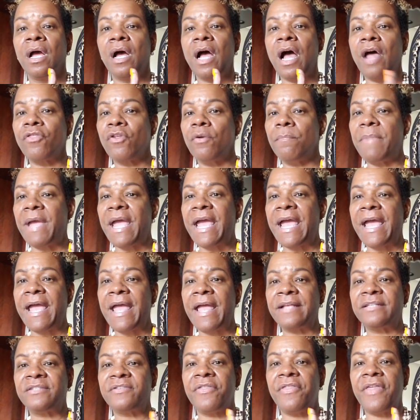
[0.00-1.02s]
other
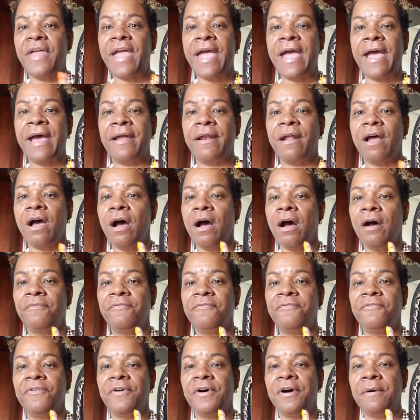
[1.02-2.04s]
bags that are
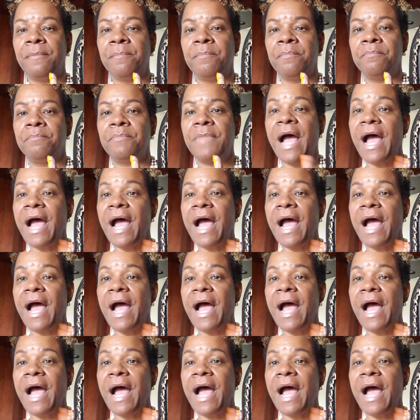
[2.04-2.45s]
from